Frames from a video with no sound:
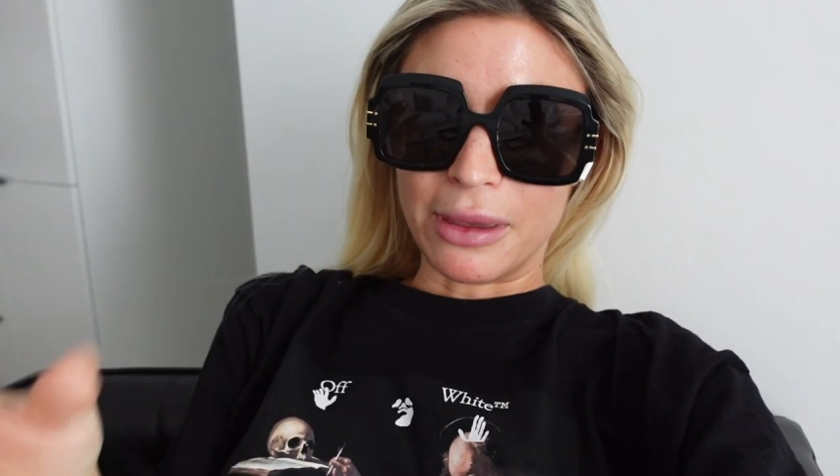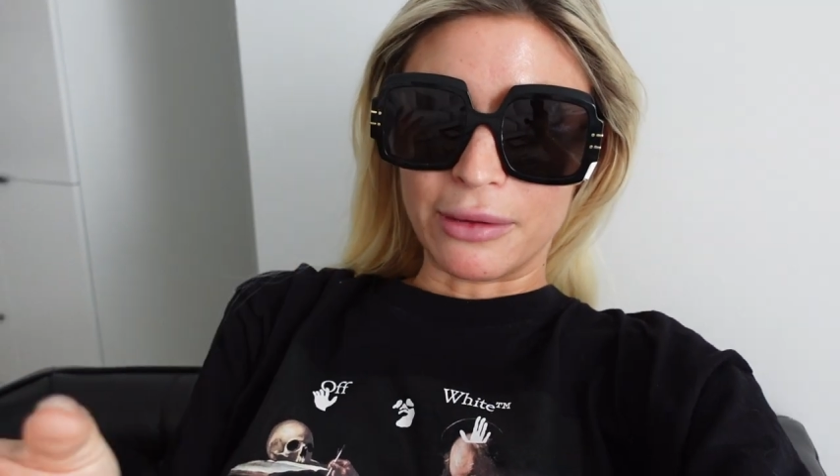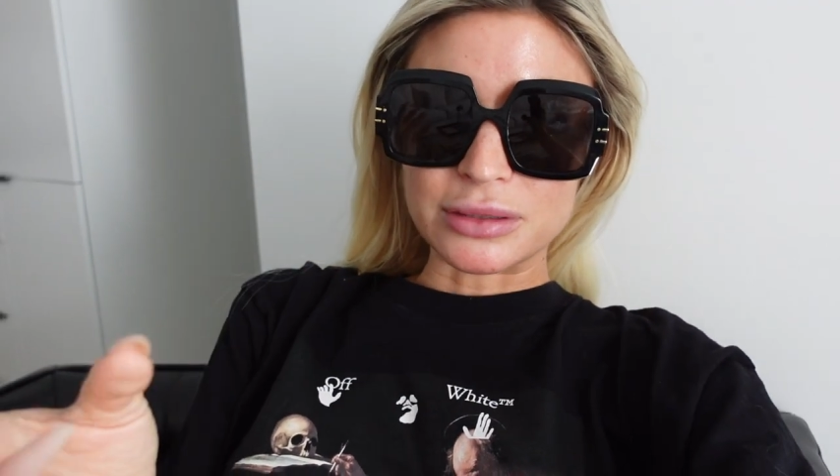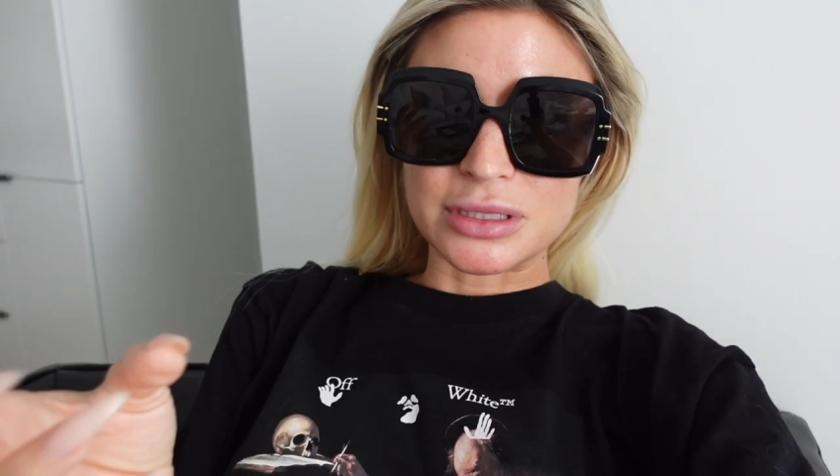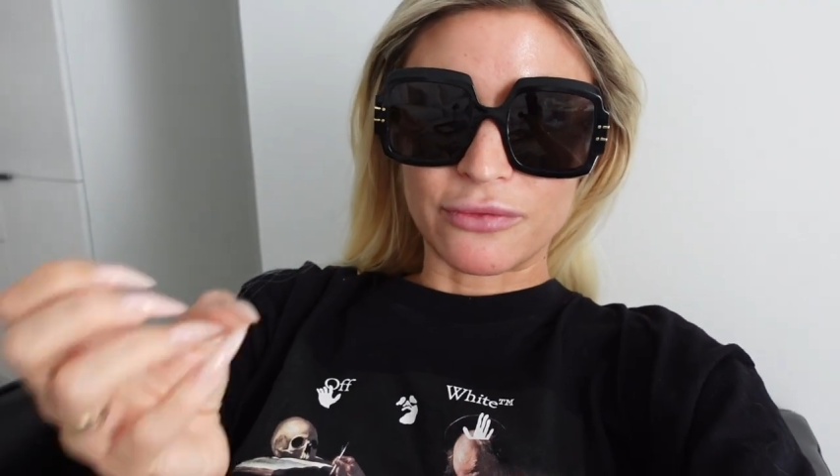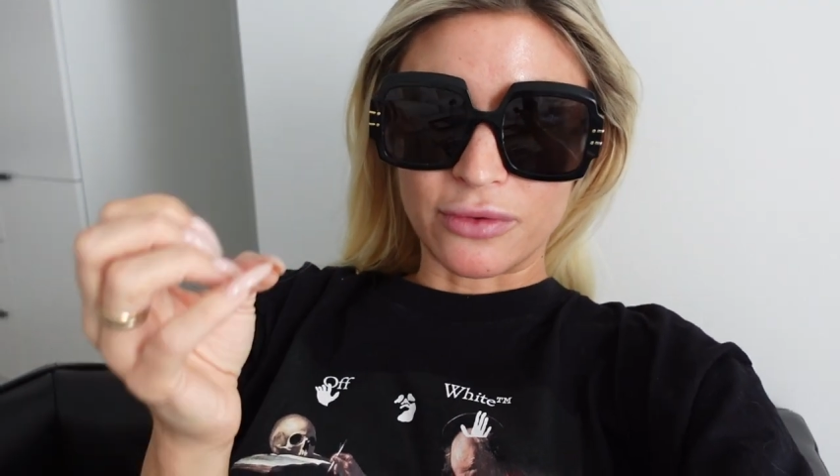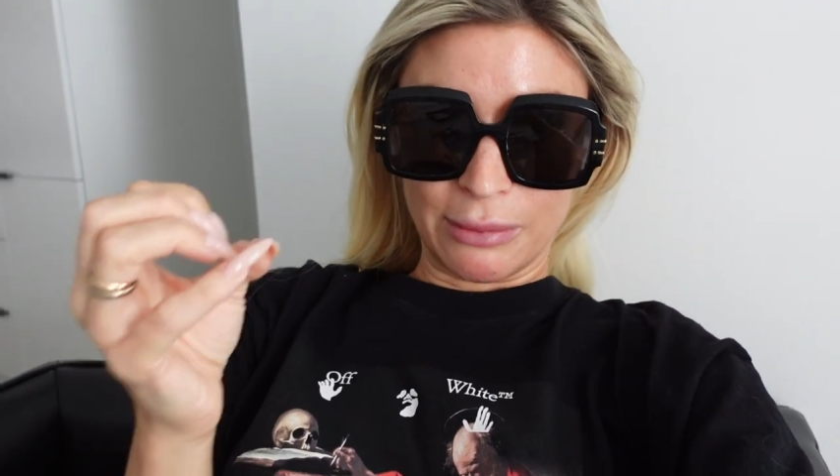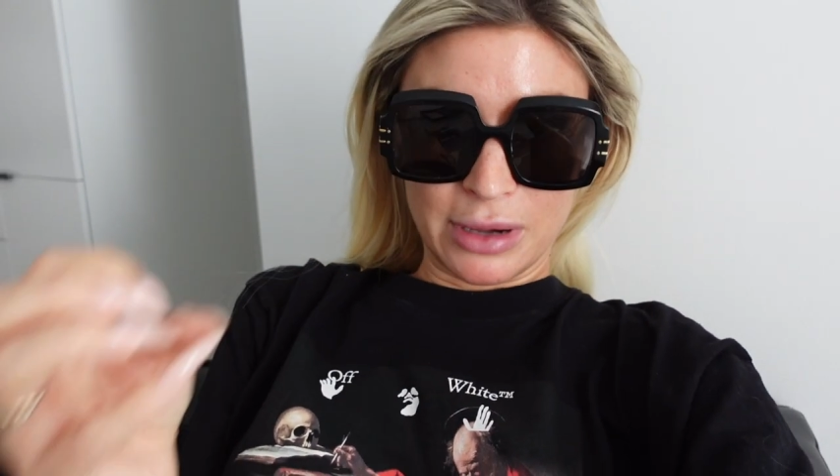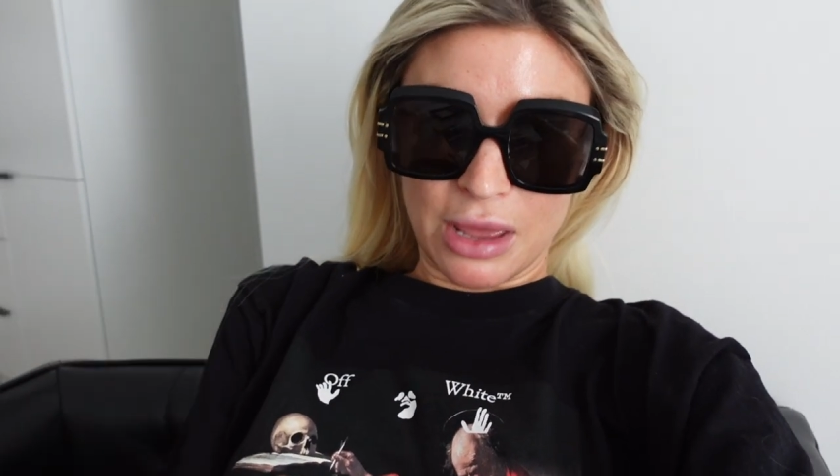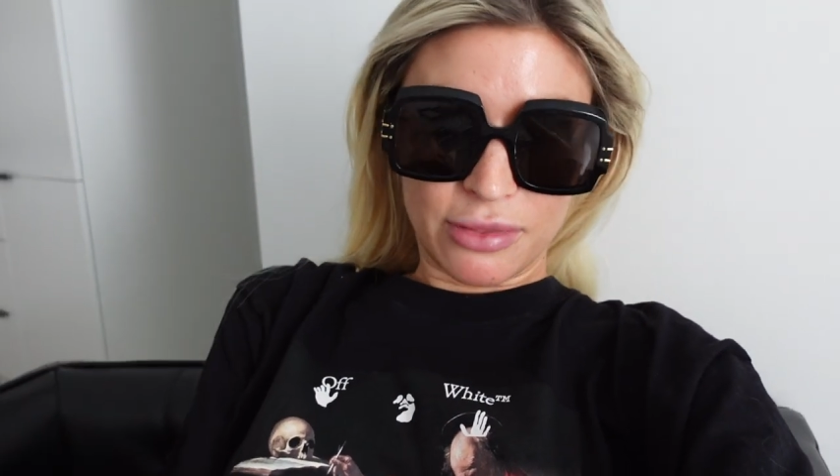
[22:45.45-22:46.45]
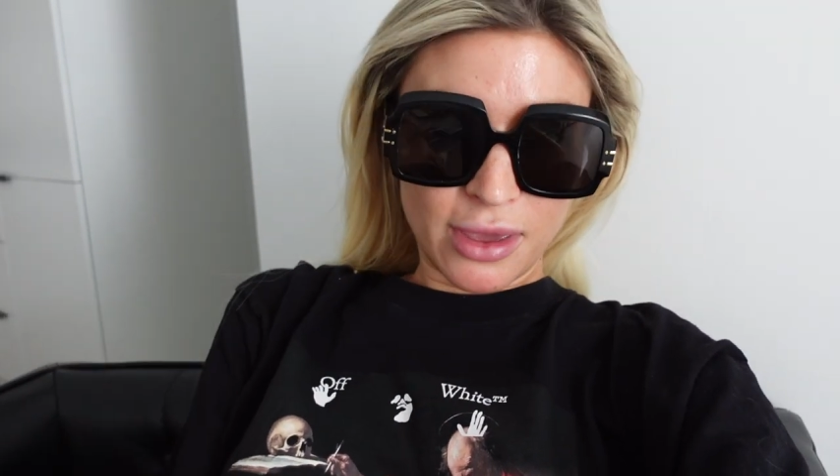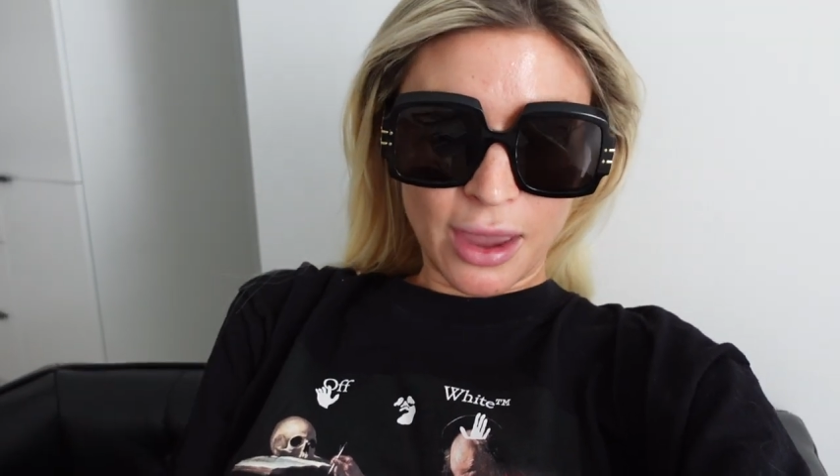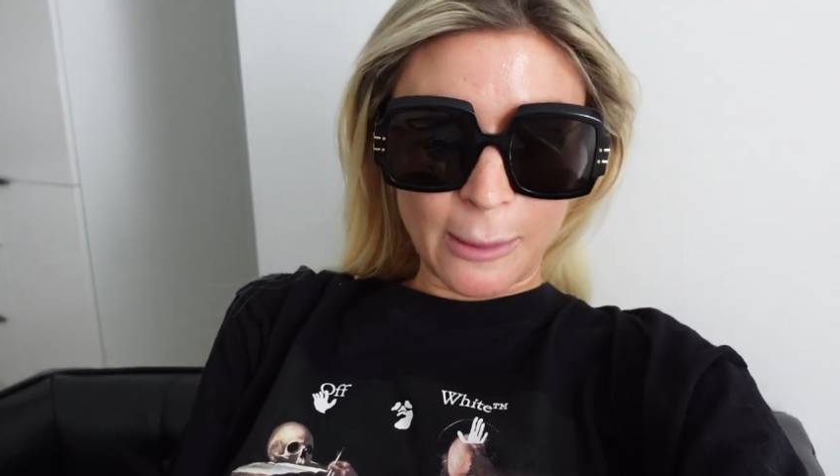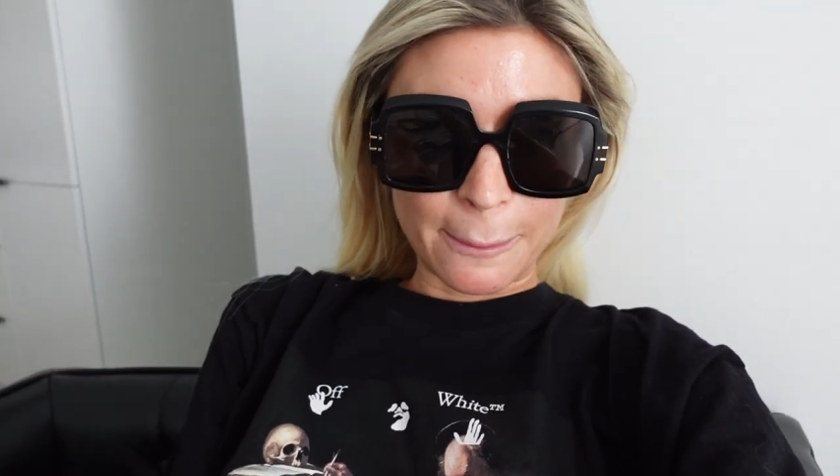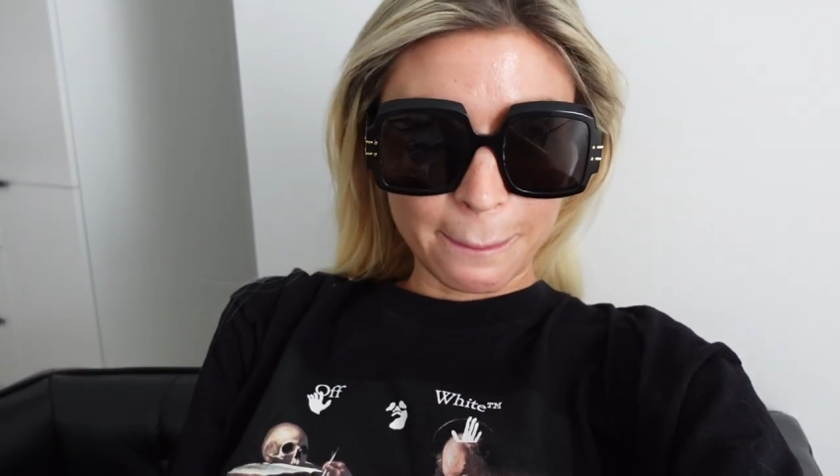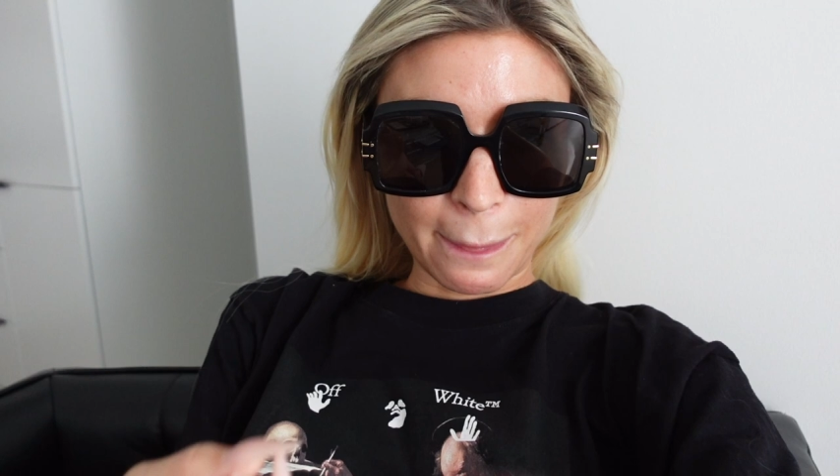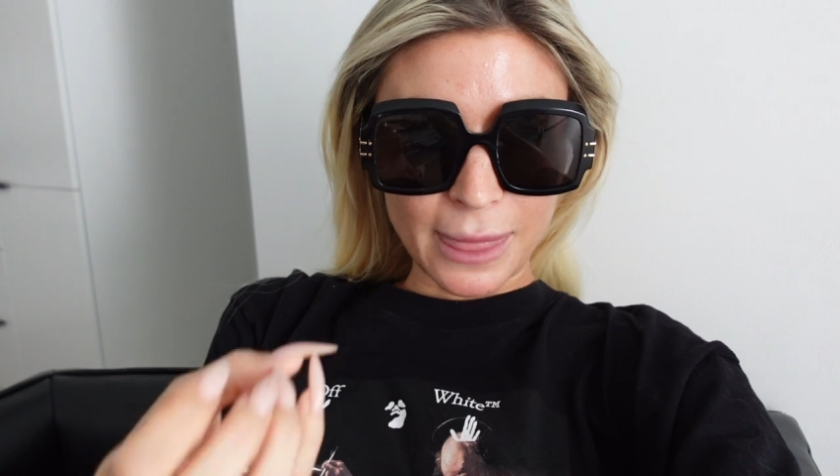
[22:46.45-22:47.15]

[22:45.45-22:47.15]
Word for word: built from nothing